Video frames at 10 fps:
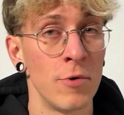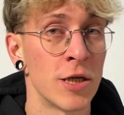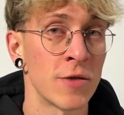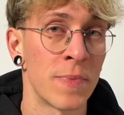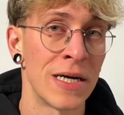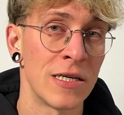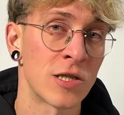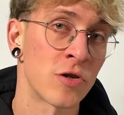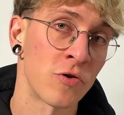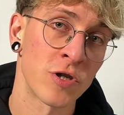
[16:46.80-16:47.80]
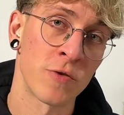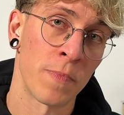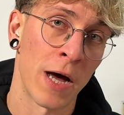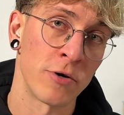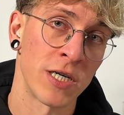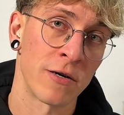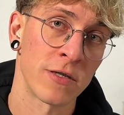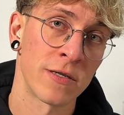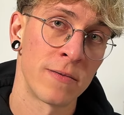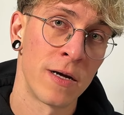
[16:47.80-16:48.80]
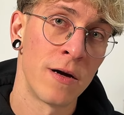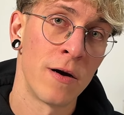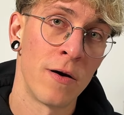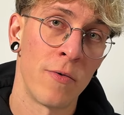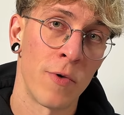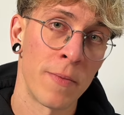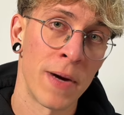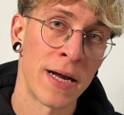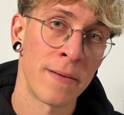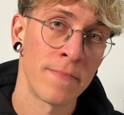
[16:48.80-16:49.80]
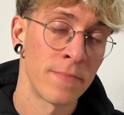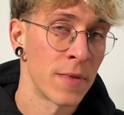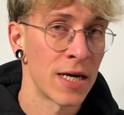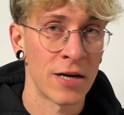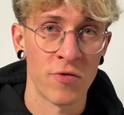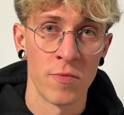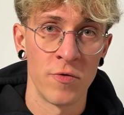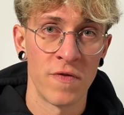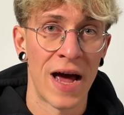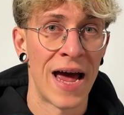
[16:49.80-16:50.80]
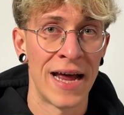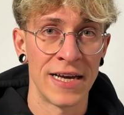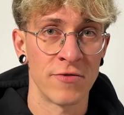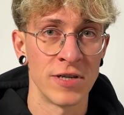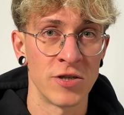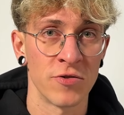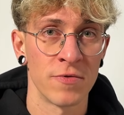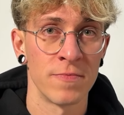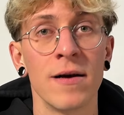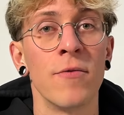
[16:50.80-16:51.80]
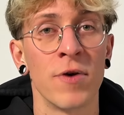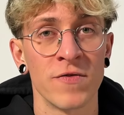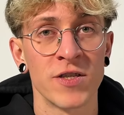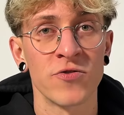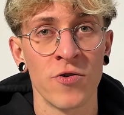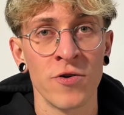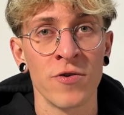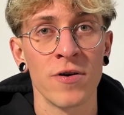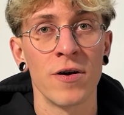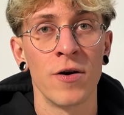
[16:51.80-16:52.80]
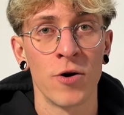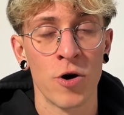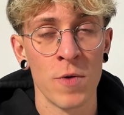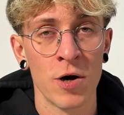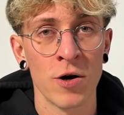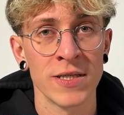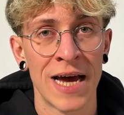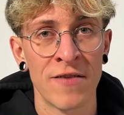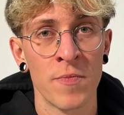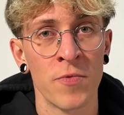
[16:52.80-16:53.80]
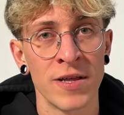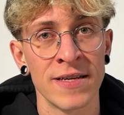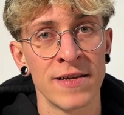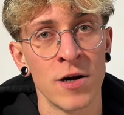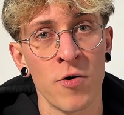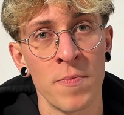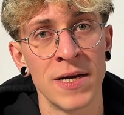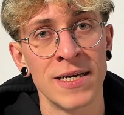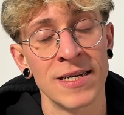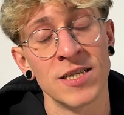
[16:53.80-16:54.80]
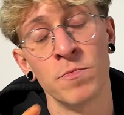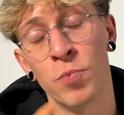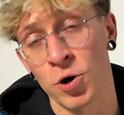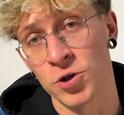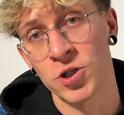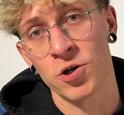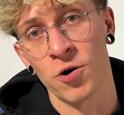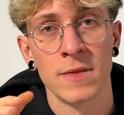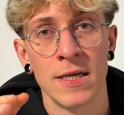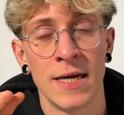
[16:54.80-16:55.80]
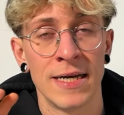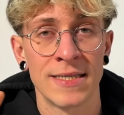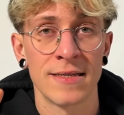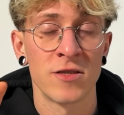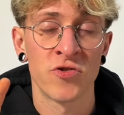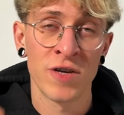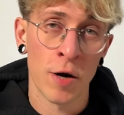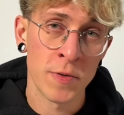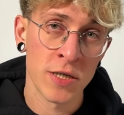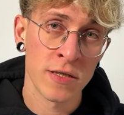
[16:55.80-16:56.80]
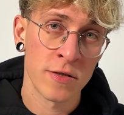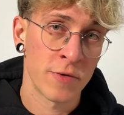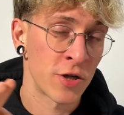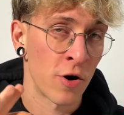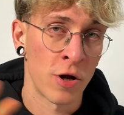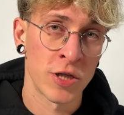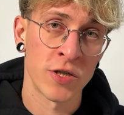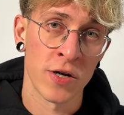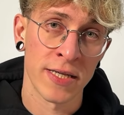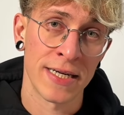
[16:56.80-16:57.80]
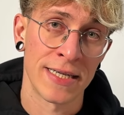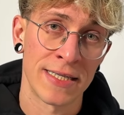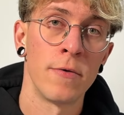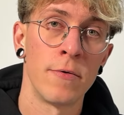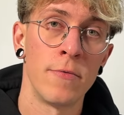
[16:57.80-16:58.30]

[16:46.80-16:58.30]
We also play Swords to Plowshares. 1 mana, get to remove any creature. One of the stronger uncommon cards ever printed in our opinion is Boros Charm. It has 3 options, which are all solid in itself.